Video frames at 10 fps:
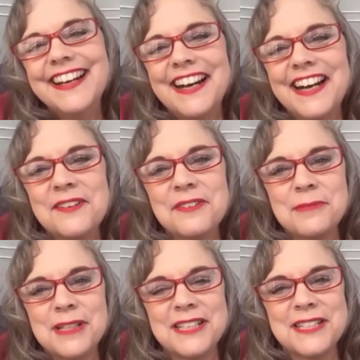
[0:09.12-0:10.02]
Hi,
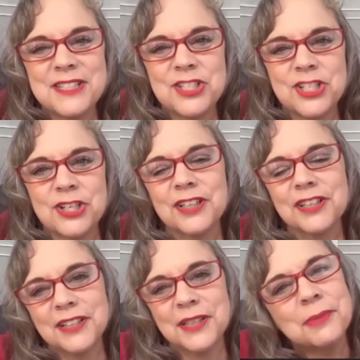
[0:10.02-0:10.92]
everybody. This is Sherri
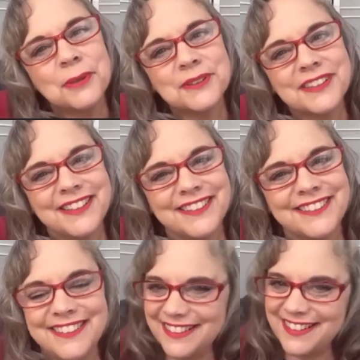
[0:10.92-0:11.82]
Leopold here,
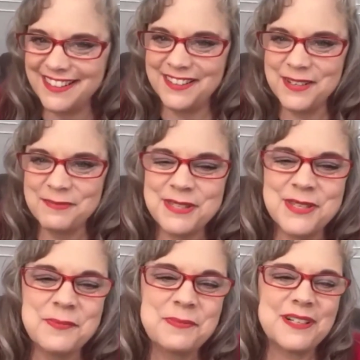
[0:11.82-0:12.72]
and I am
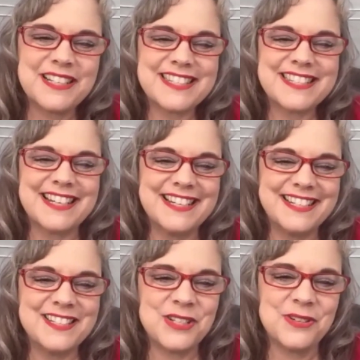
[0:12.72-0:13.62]
super
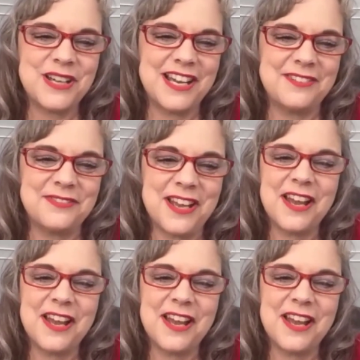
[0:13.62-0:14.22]
excited to have